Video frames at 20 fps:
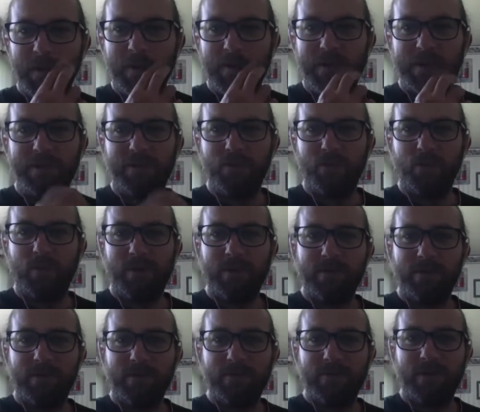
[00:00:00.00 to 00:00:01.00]
This is weird
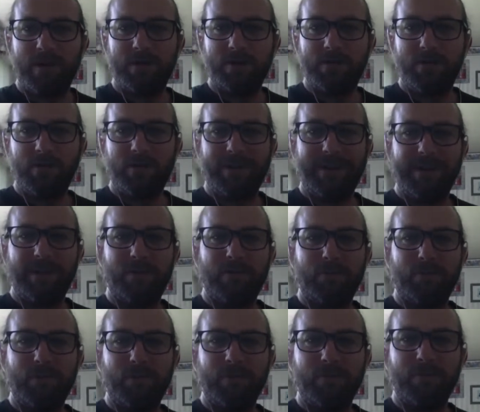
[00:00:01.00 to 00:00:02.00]
though, Josh. You're in a
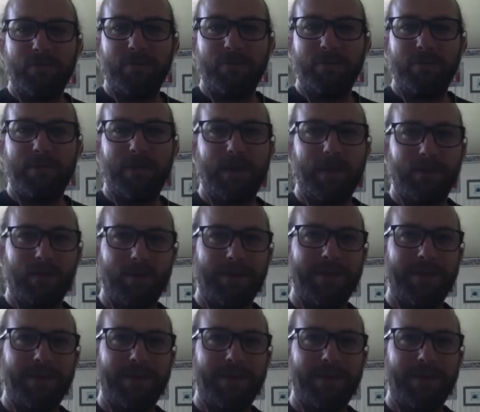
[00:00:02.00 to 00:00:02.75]
room, like we're